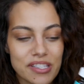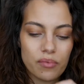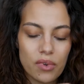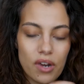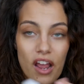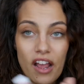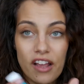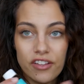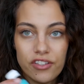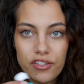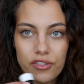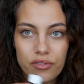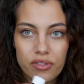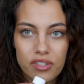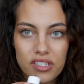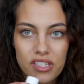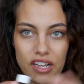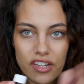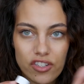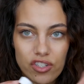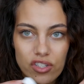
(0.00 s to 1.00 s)
What I do
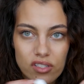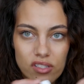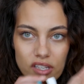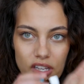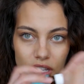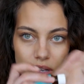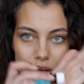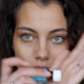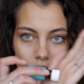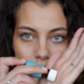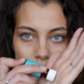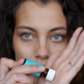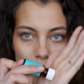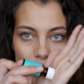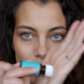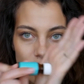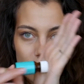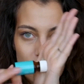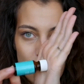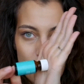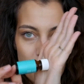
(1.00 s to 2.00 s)
is I just like
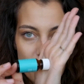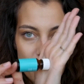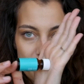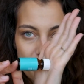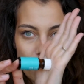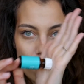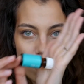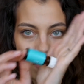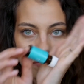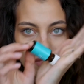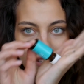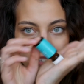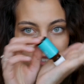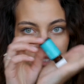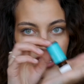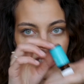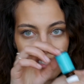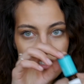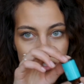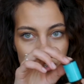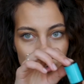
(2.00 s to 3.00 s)
put it on my palm like
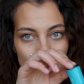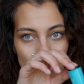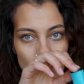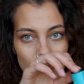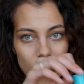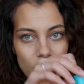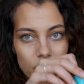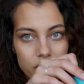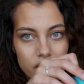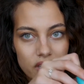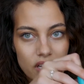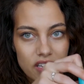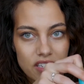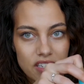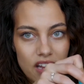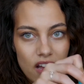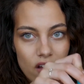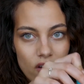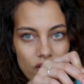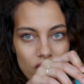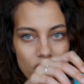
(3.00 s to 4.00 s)
this, hold it upside
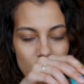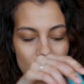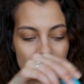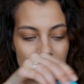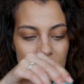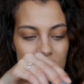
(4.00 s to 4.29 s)
down,